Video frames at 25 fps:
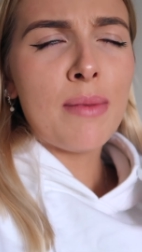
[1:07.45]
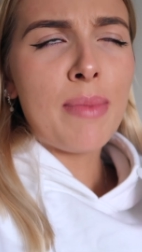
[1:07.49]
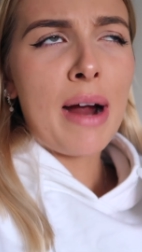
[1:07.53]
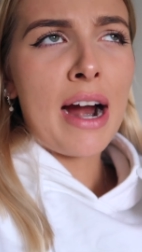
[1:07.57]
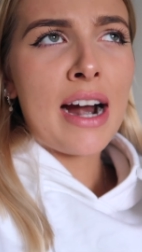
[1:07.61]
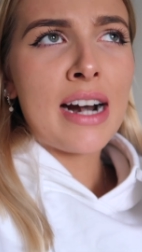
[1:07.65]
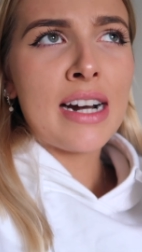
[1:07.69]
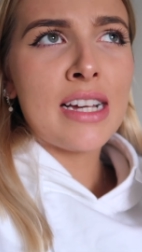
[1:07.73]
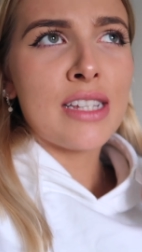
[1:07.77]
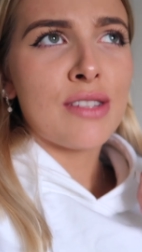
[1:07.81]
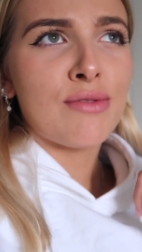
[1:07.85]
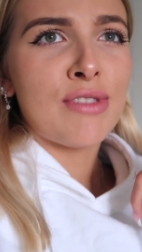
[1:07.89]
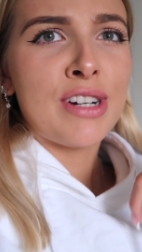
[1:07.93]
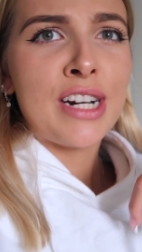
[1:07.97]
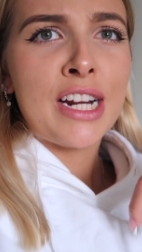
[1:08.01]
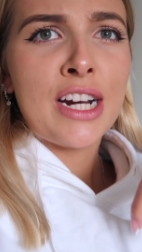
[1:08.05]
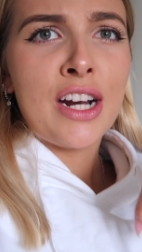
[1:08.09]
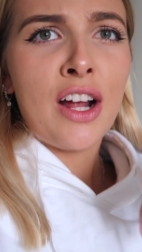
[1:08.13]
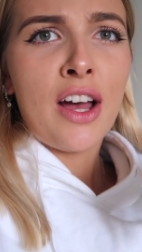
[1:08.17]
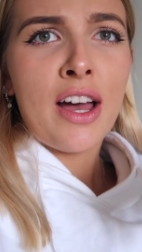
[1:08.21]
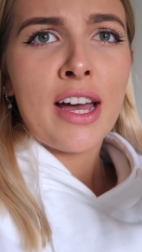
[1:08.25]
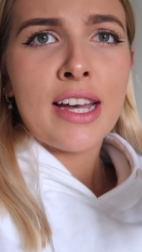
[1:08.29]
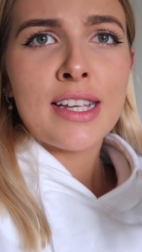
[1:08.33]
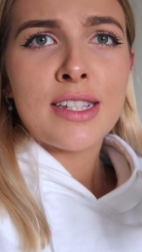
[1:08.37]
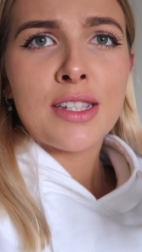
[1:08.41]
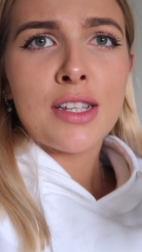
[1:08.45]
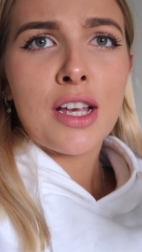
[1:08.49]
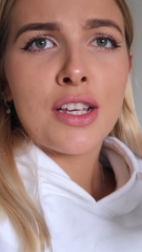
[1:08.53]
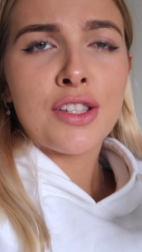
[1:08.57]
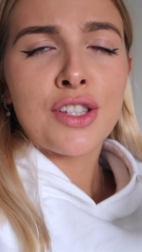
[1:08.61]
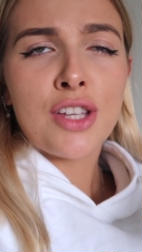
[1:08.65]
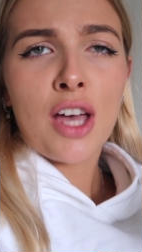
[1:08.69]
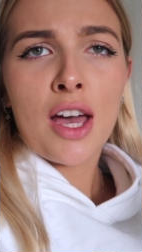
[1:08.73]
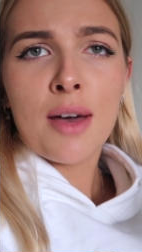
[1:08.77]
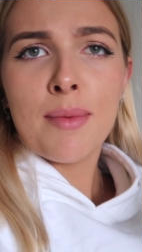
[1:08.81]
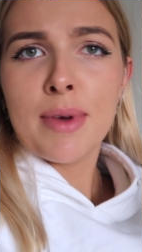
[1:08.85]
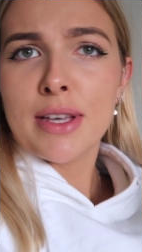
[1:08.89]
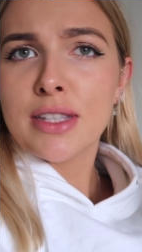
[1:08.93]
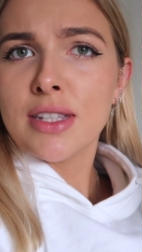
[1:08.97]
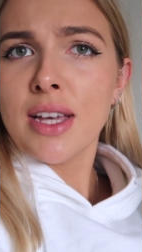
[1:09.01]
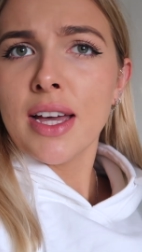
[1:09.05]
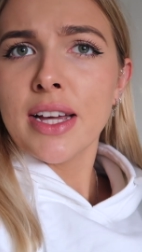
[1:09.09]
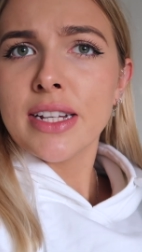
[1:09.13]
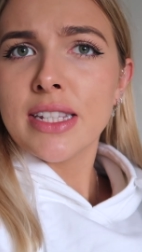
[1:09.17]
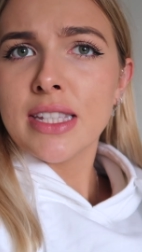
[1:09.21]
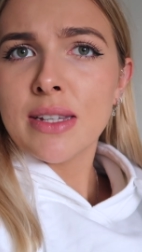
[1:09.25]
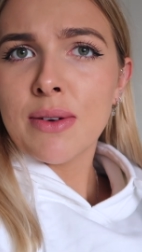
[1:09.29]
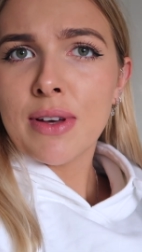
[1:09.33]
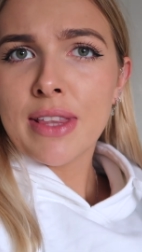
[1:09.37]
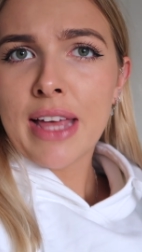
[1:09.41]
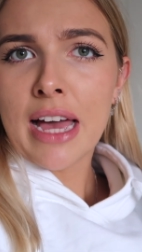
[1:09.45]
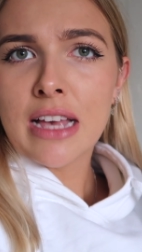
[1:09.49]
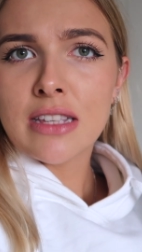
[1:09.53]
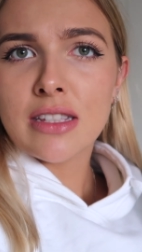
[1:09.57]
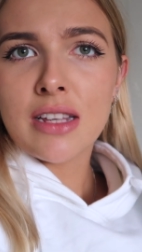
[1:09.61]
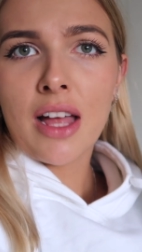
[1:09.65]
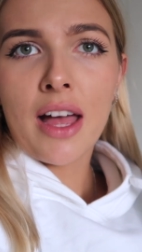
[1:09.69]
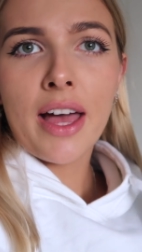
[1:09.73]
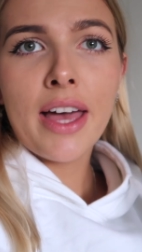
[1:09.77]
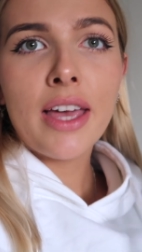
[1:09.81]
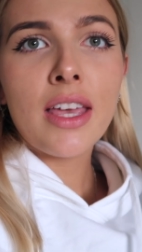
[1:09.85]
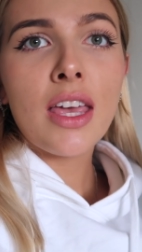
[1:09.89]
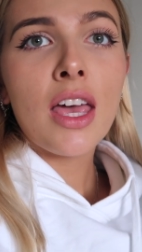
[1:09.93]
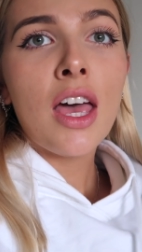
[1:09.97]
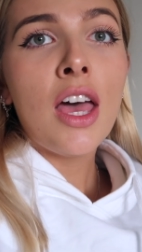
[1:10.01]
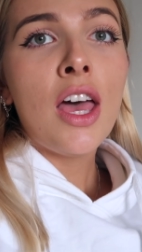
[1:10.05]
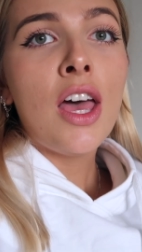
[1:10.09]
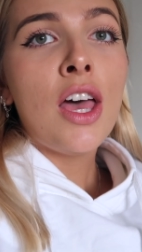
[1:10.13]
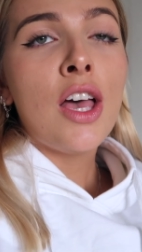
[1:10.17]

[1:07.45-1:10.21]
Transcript: Apparently it's really nice, so I'm excited to see what that's like.